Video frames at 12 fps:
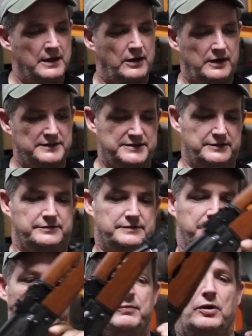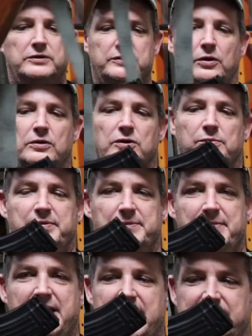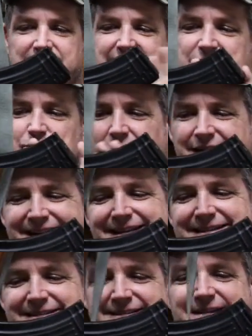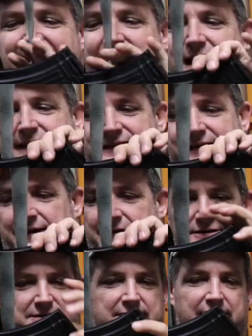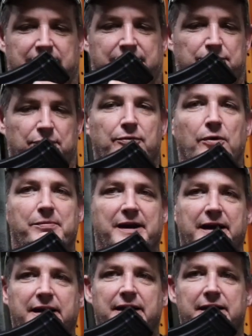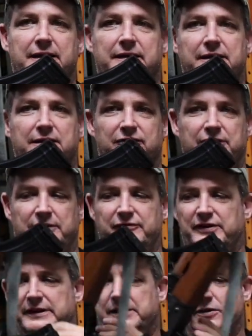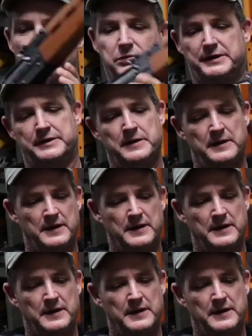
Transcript: Also, bolt hole open mags. This one is not, I just threw a Romanian in here for the video, but